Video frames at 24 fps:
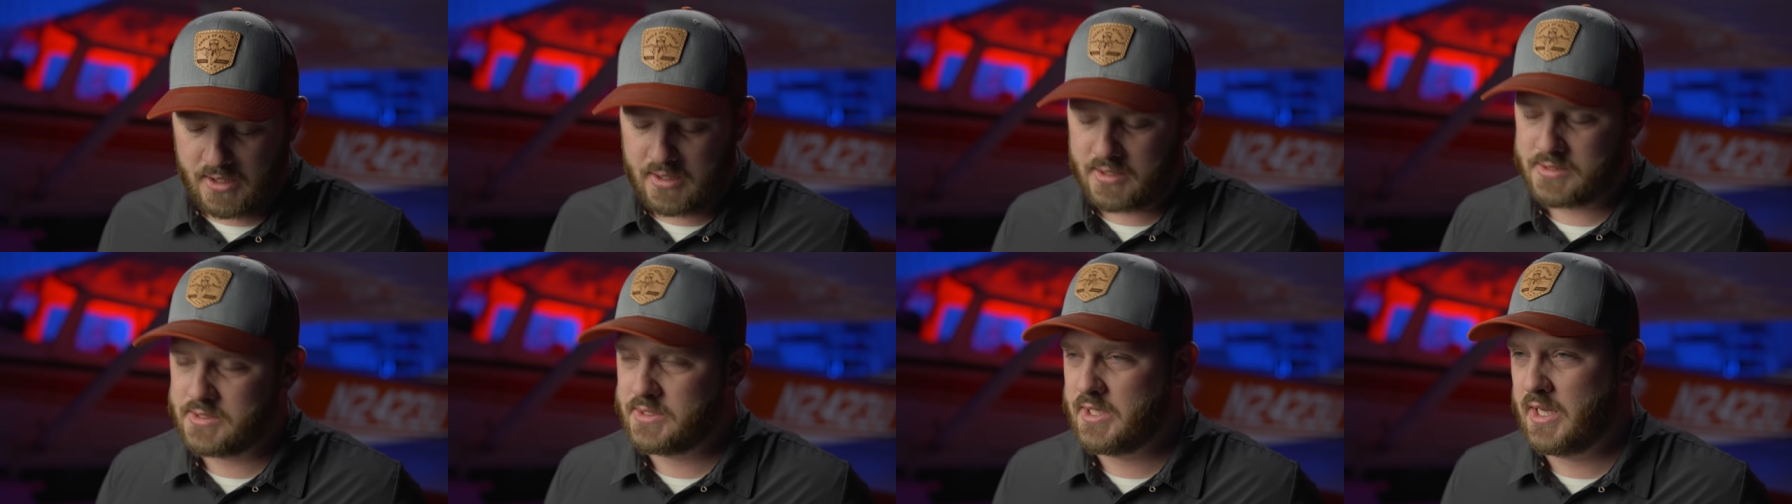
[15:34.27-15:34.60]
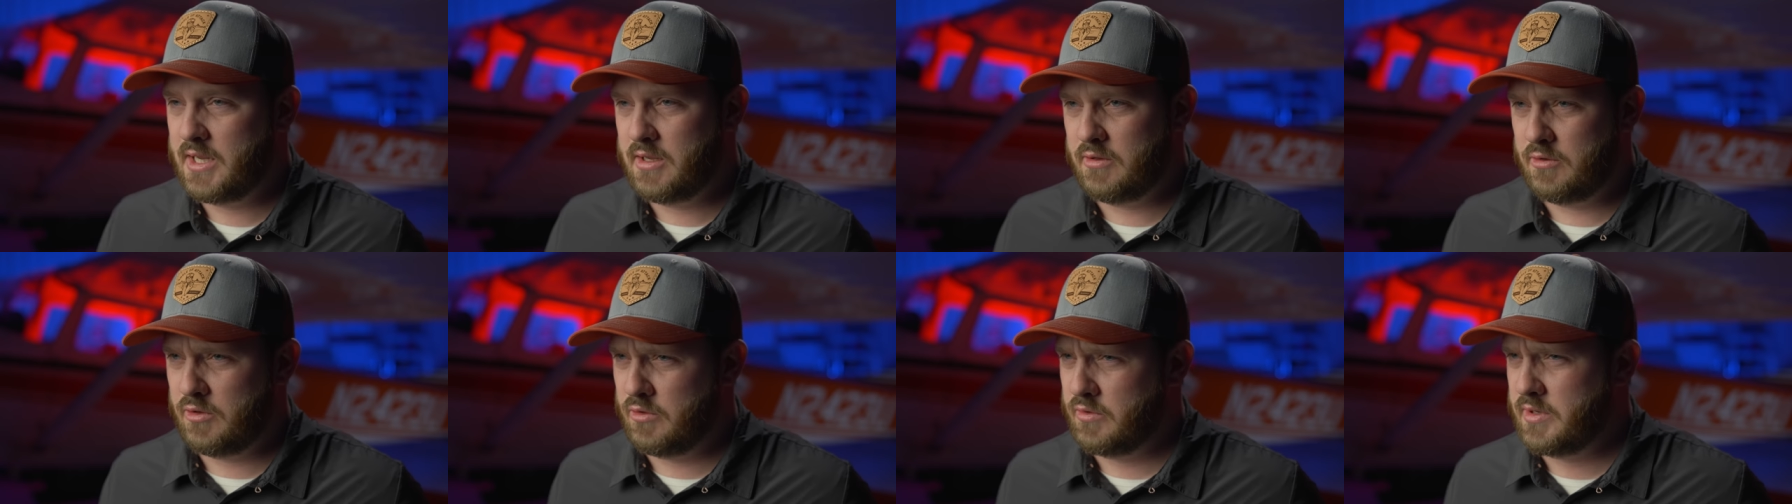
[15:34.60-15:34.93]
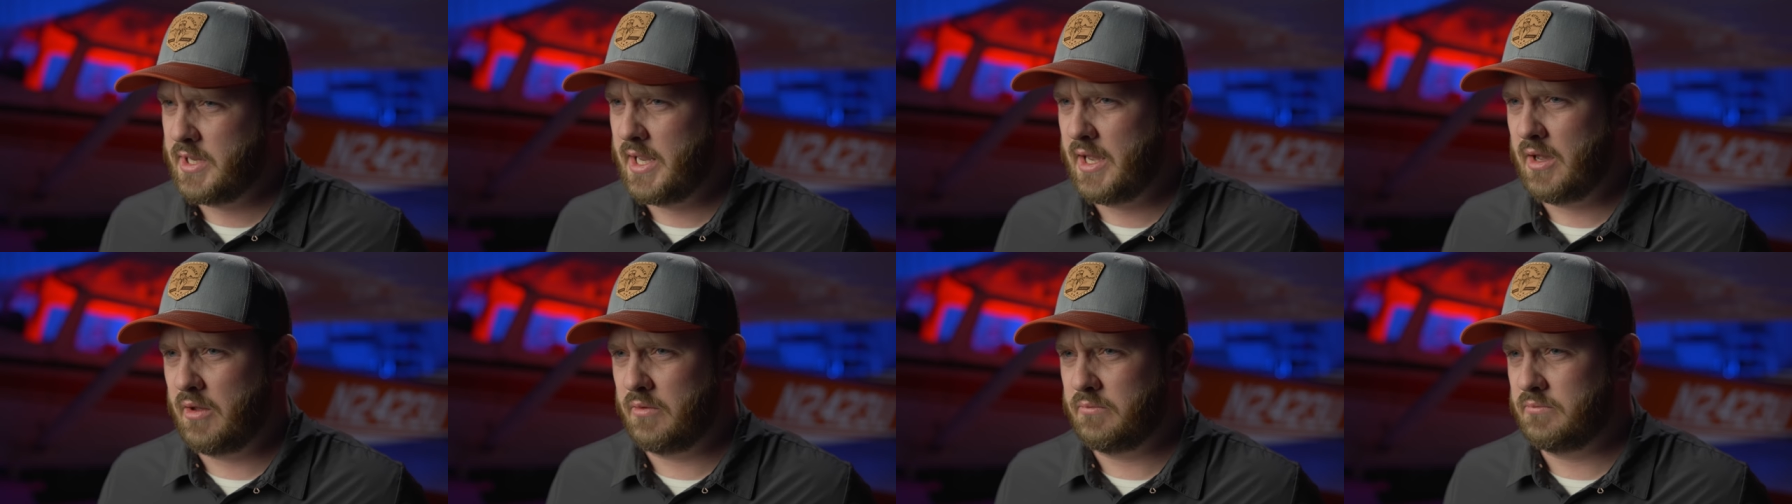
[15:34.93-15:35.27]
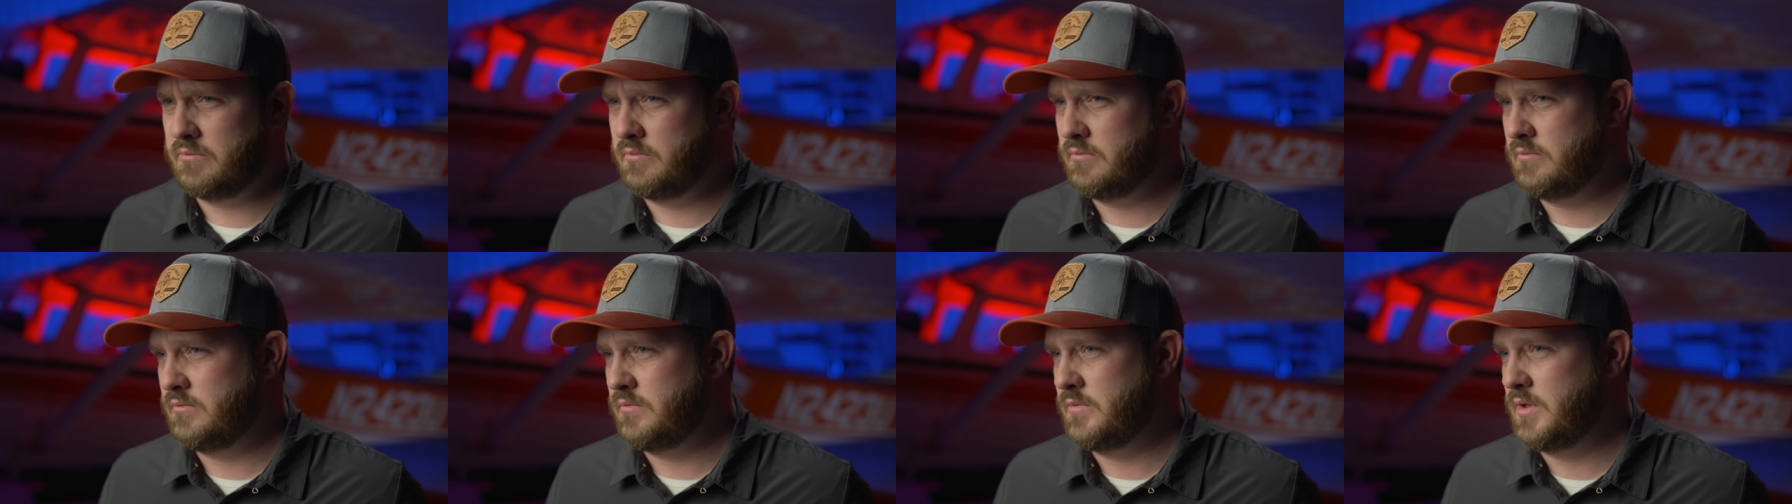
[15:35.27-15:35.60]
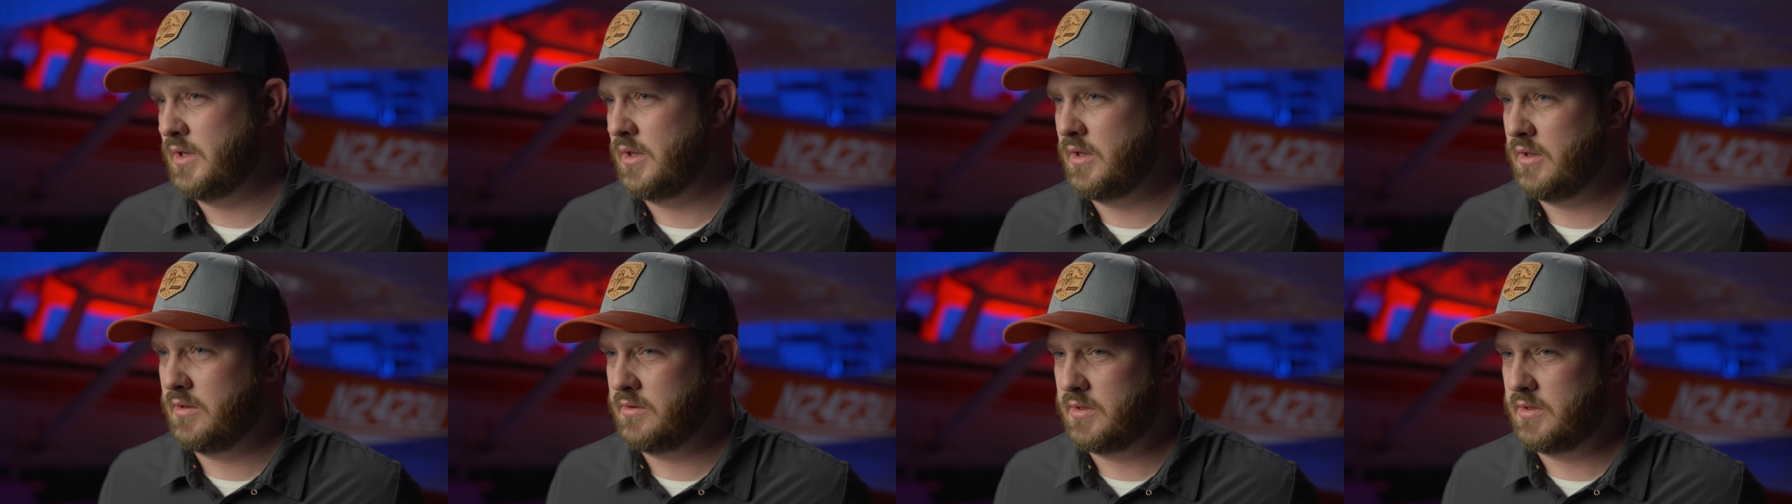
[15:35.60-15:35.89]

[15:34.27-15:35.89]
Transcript: It doesn't take into account the